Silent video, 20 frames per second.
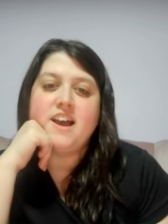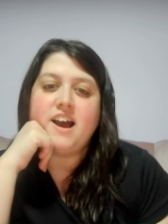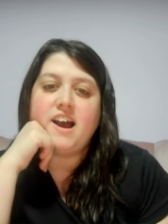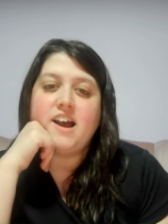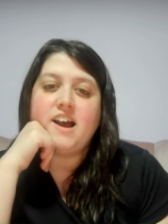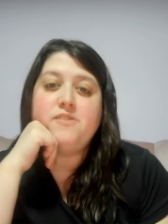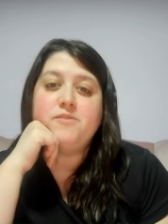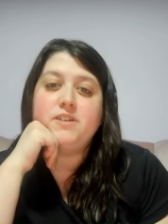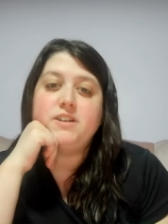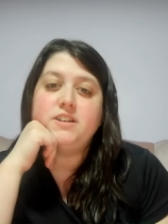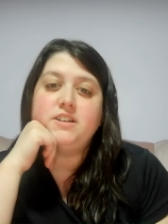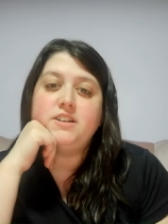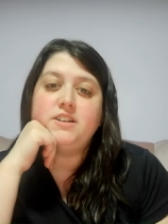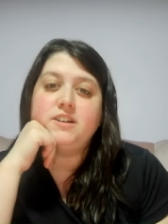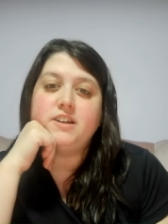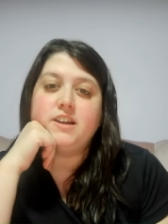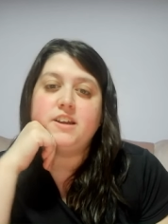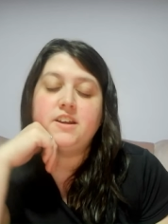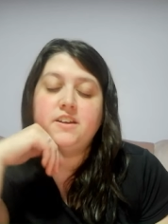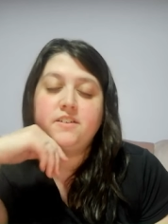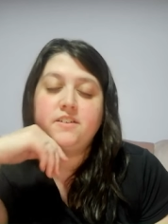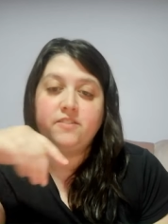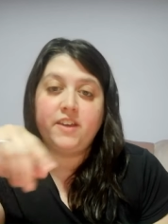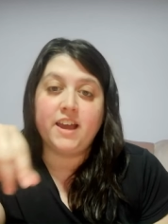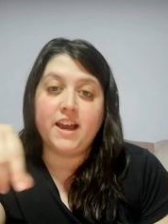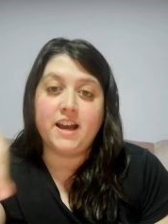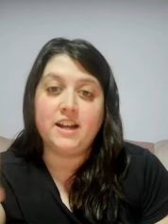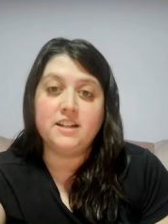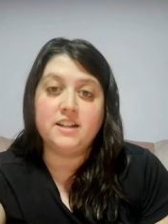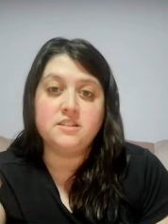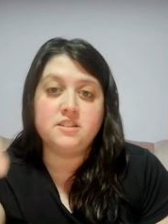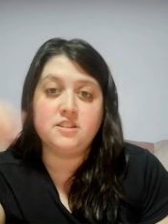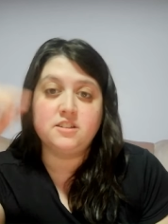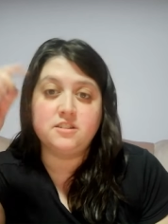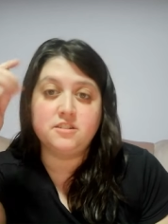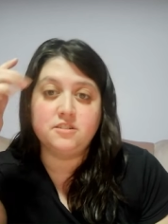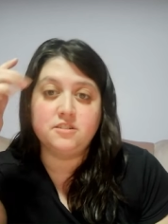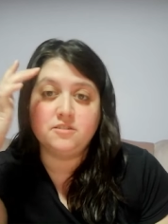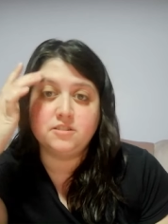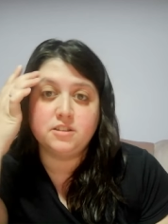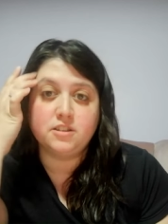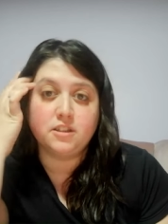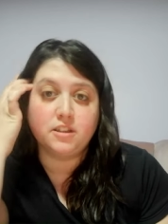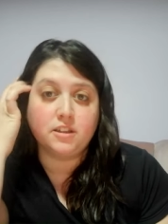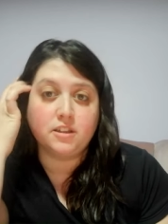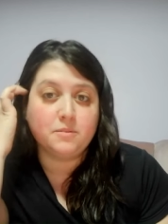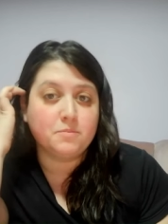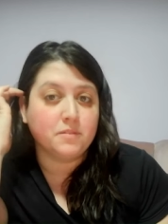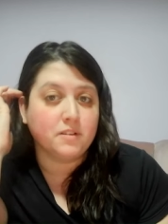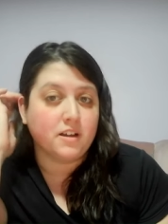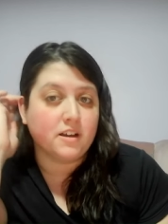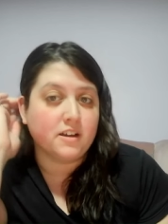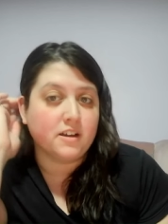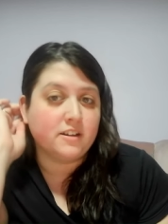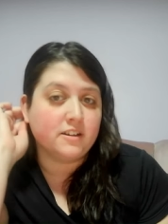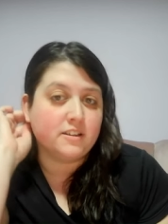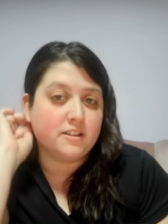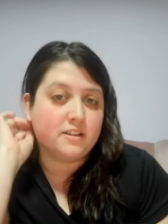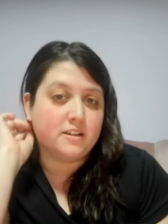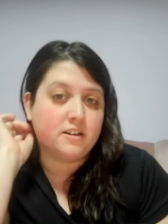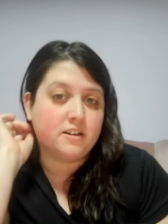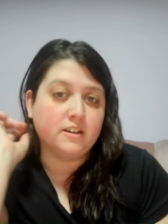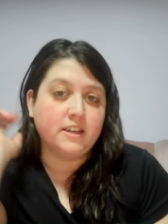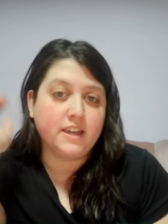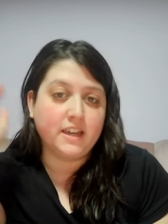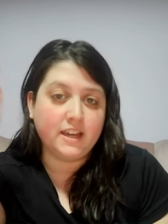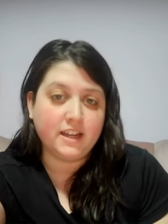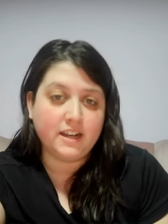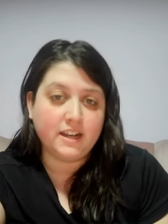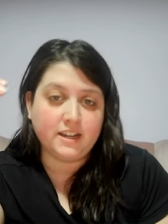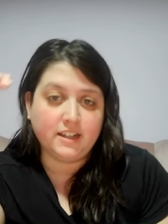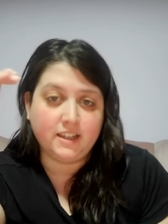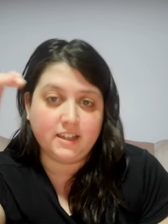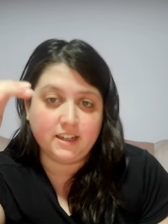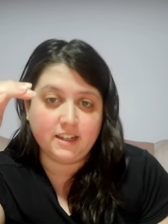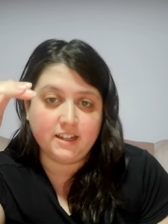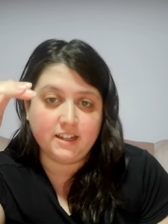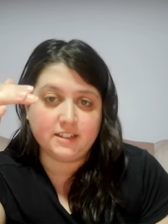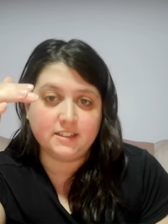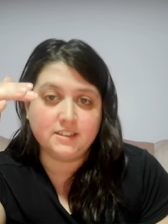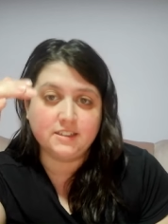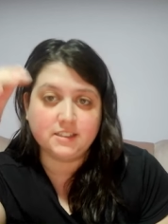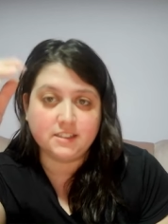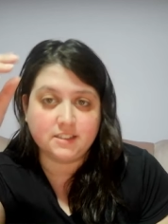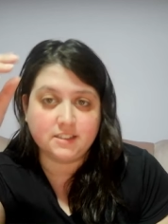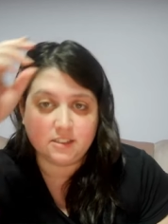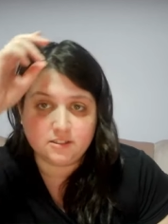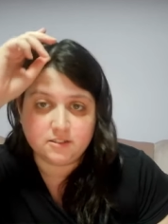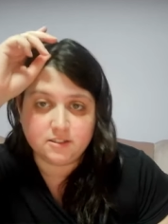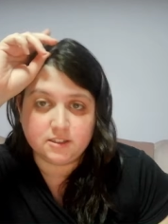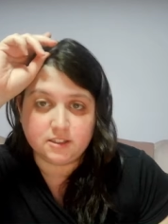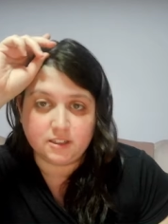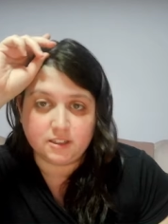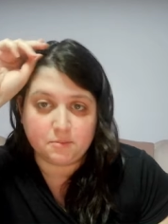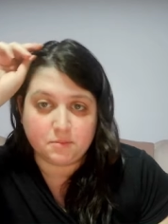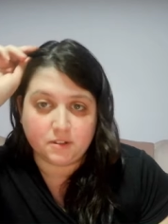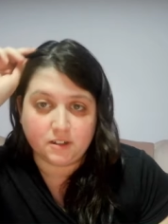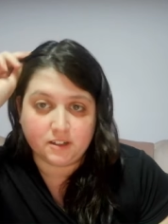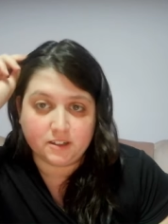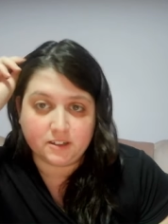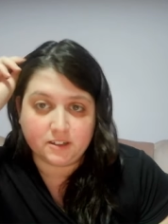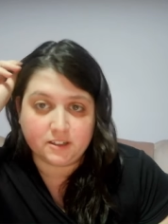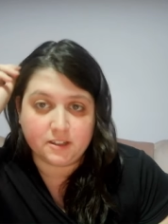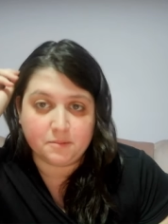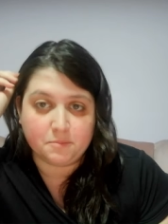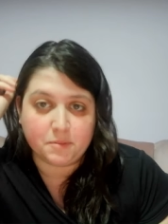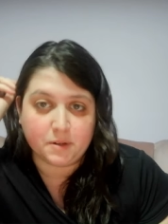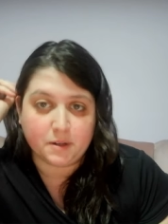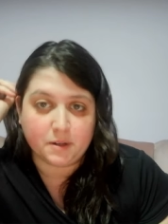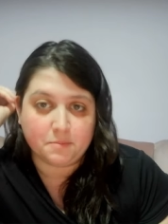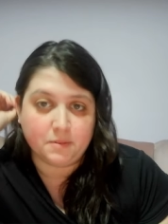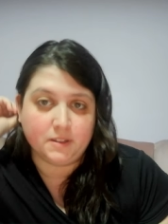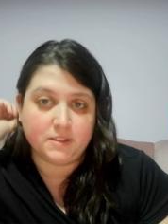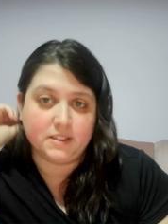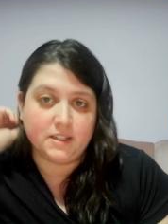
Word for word: I wonder if cats do sleep longer than, or kittens do sleep longer than puppies.